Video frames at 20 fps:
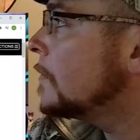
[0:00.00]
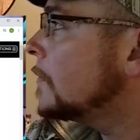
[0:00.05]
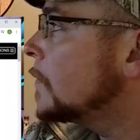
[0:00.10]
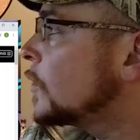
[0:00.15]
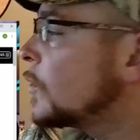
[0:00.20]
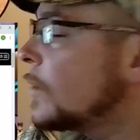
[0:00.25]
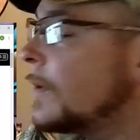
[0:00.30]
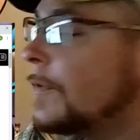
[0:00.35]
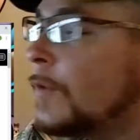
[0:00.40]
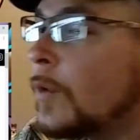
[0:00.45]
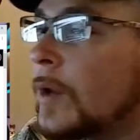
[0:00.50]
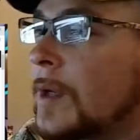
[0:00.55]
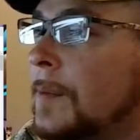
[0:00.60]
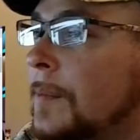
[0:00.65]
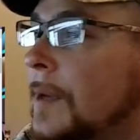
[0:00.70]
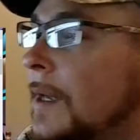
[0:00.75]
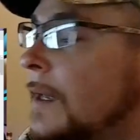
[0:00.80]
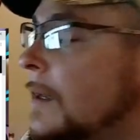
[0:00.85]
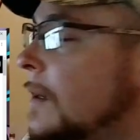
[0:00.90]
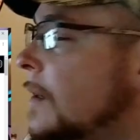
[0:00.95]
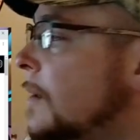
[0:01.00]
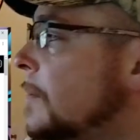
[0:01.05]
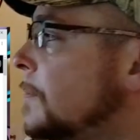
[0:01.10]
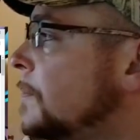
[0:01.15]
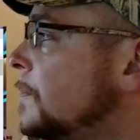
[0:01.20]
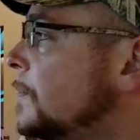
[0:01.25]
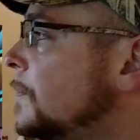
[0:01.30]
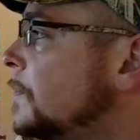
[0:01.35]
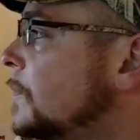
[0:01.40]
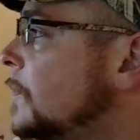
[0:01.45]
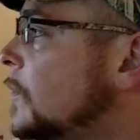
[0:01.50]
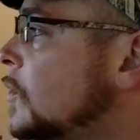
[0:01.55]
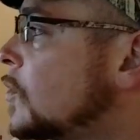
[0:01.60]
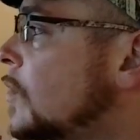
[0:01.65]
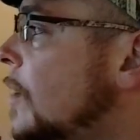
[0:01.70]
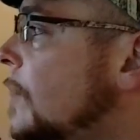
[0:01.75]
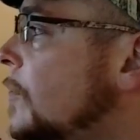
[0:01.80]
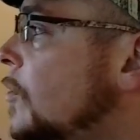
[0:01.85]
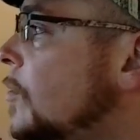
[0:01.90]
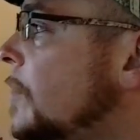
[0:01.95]
3:40 p.m.,
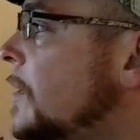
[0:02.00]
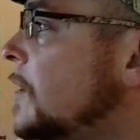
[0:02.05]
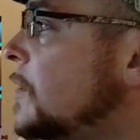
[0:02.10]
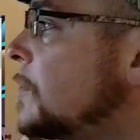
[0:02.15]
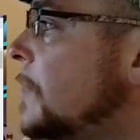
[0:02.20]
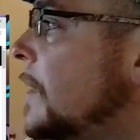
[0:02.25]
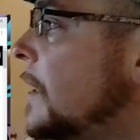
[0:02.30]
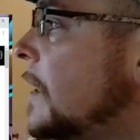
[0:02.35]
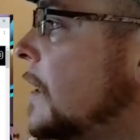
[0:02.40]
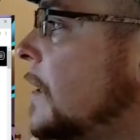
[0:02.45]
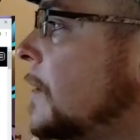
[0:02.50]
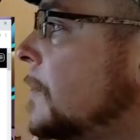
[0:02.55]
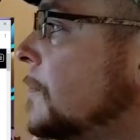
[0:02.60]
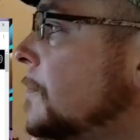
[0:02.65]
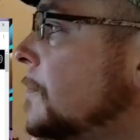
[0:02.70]
Trump will be speaking.